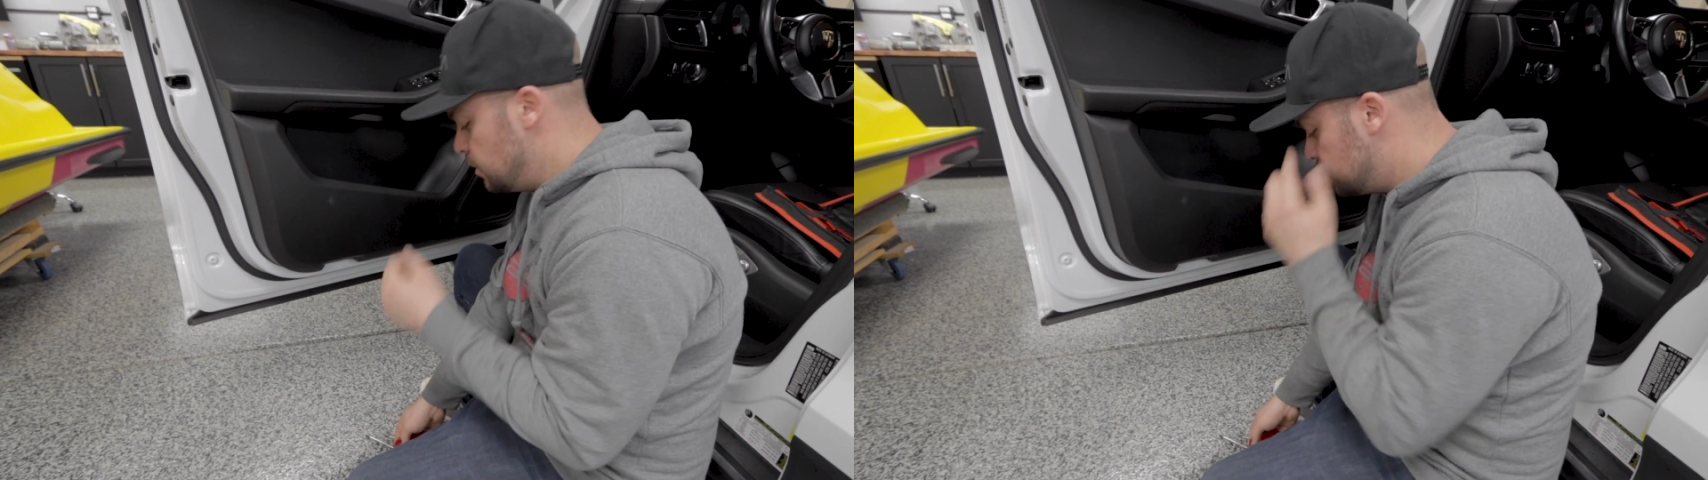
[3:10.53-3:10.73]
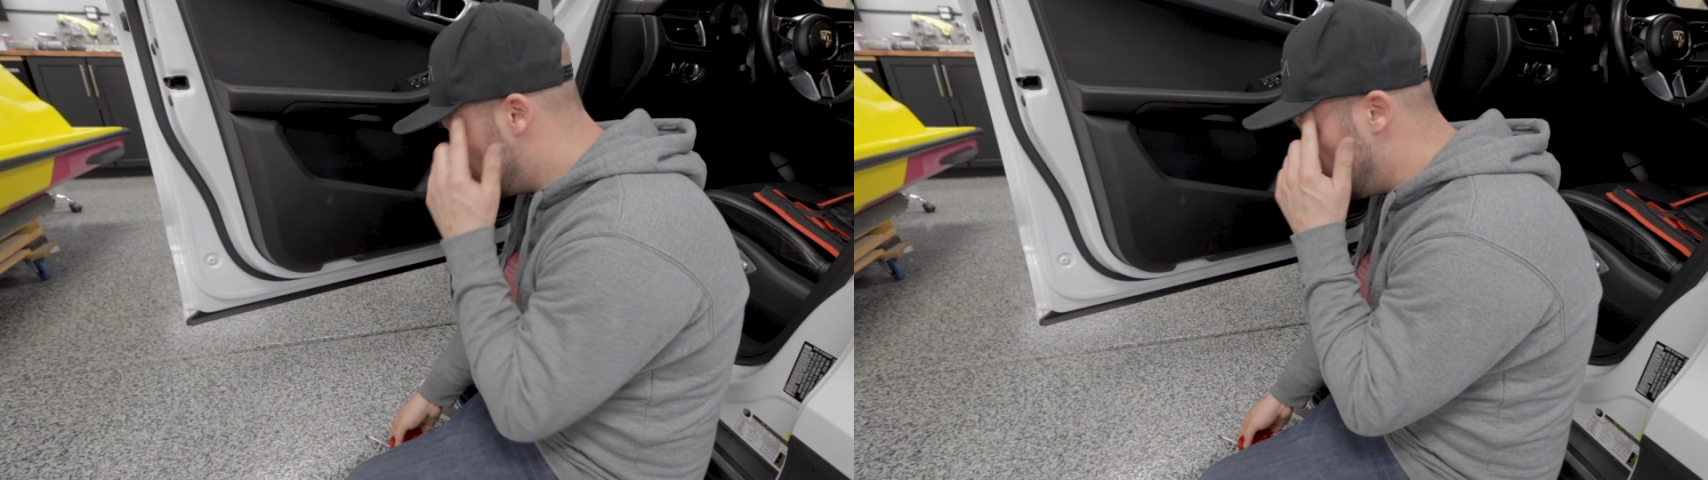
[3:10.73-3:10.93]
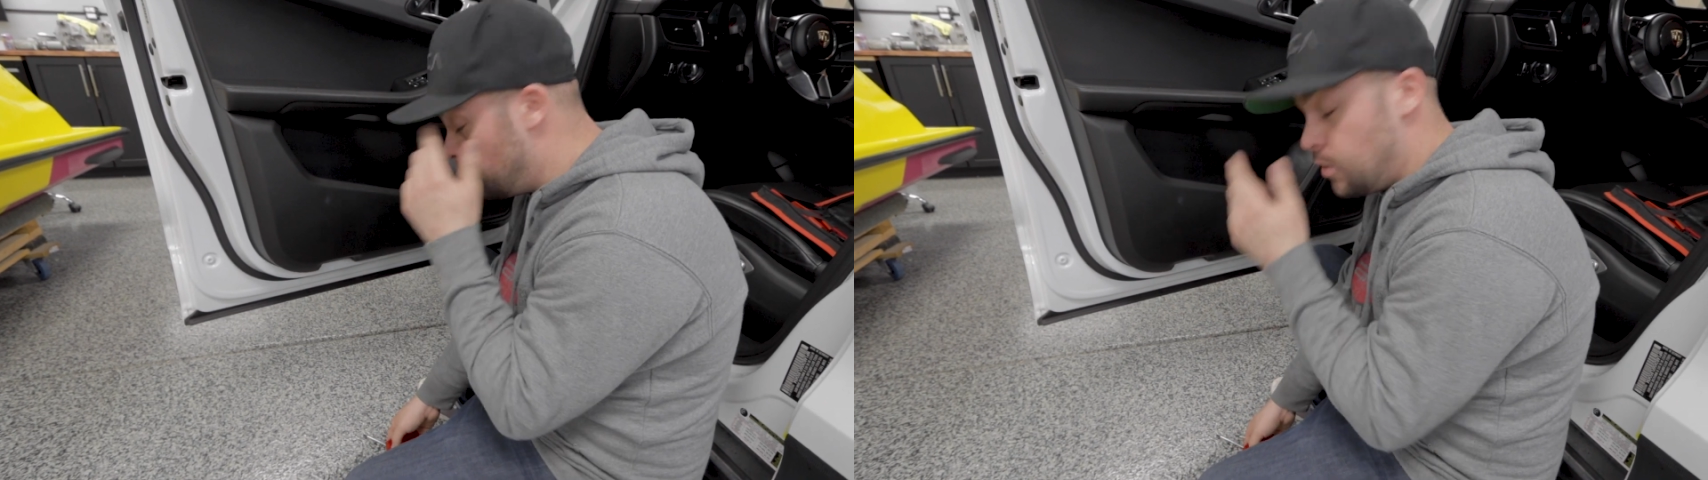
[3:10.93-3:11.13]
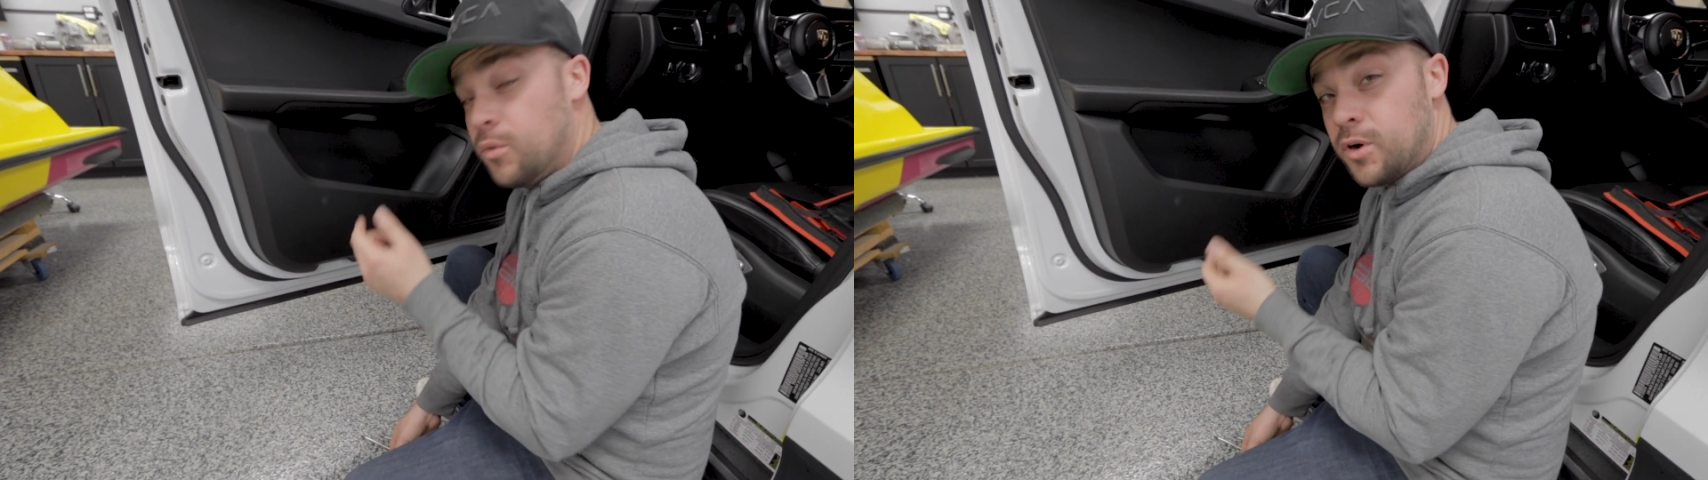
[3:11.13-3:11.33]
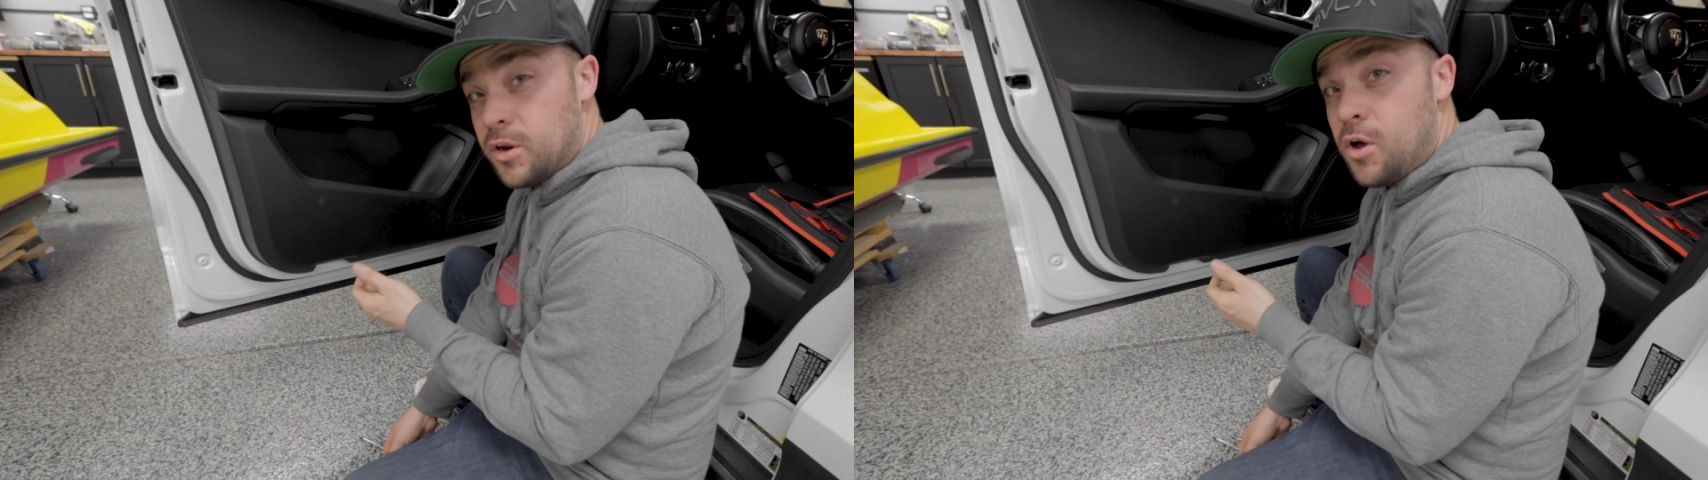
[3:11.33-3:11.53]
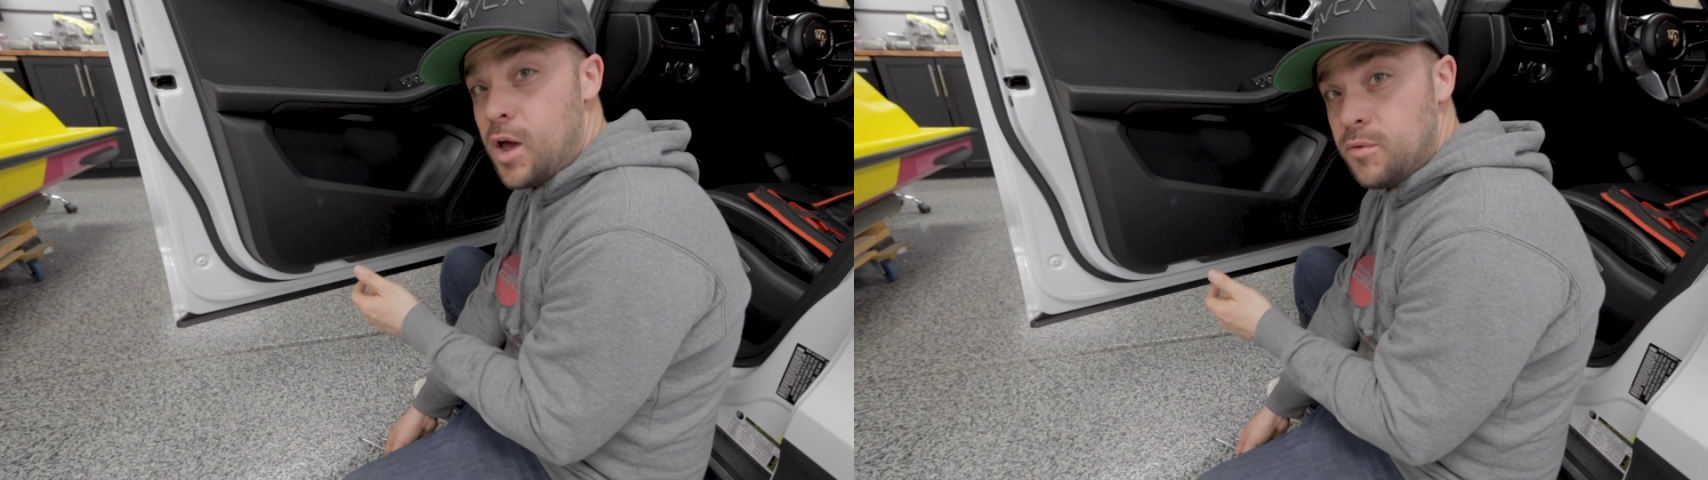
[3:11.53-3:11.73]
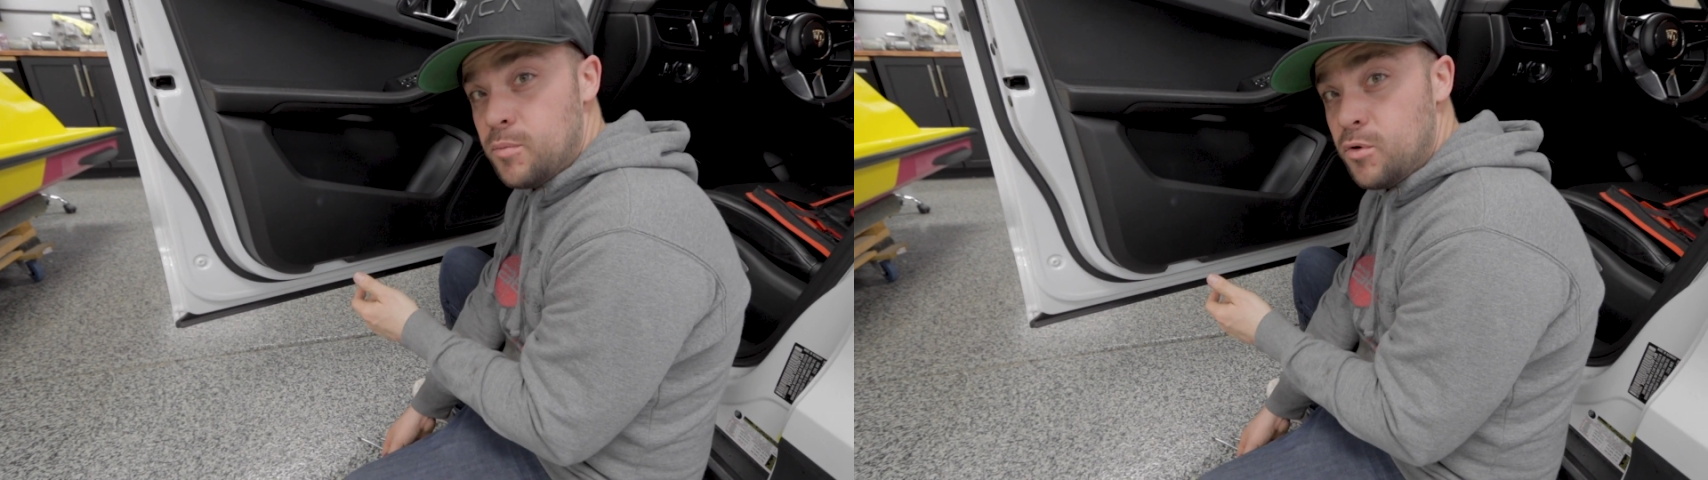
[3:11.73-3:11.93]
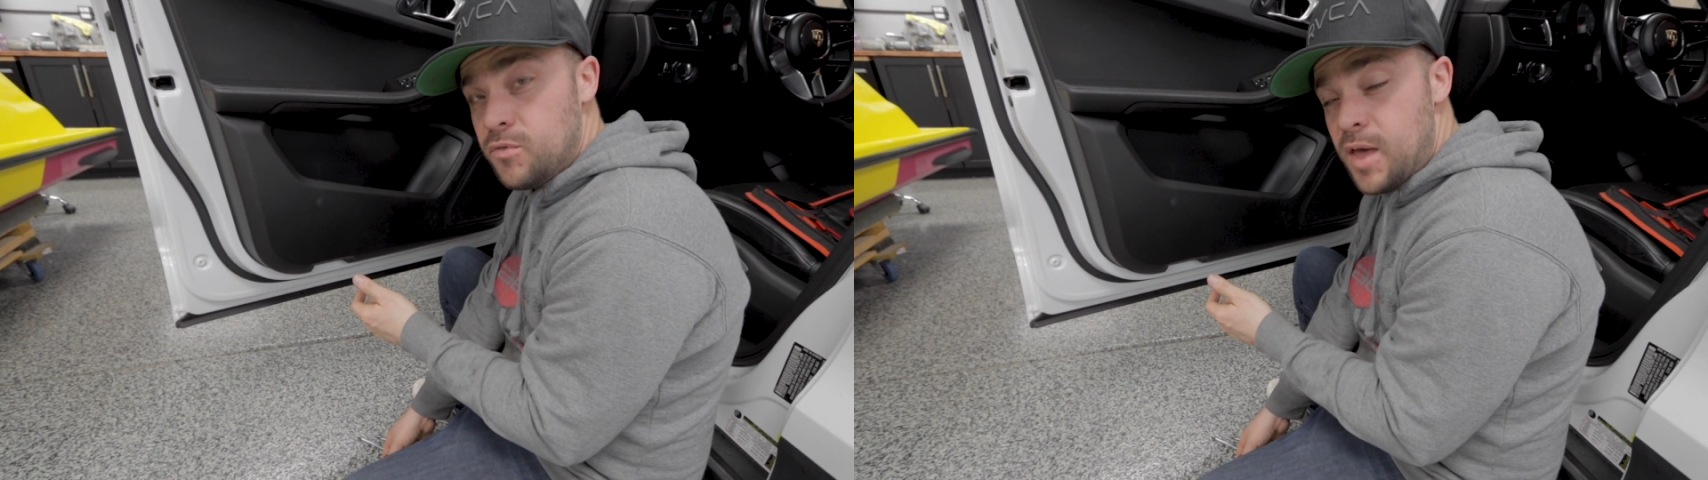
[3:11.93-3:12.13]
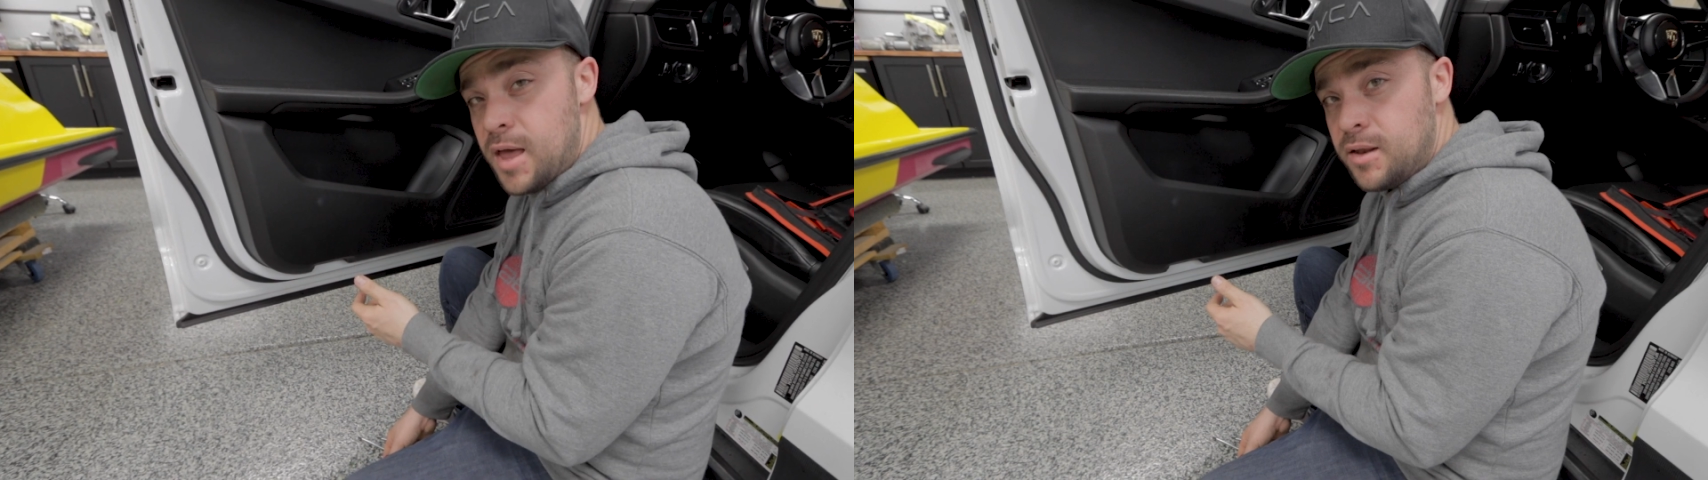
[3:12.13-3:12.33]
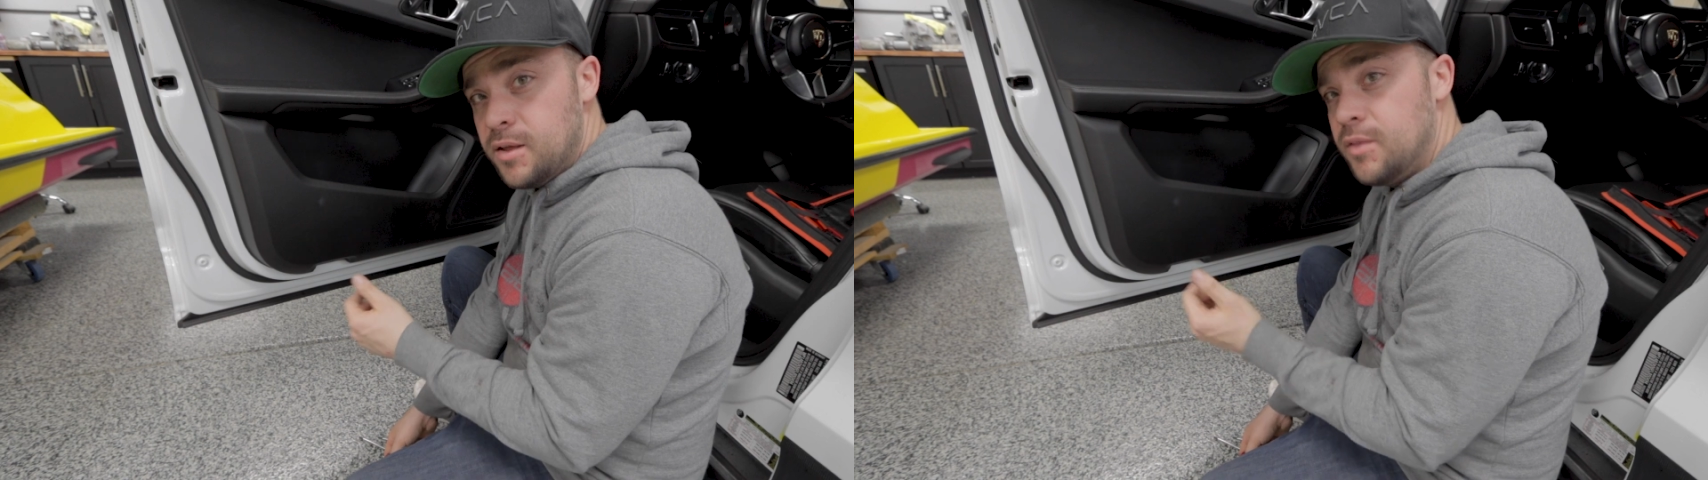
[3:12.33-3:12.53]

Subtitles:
So we're gonna go ahead and remove that,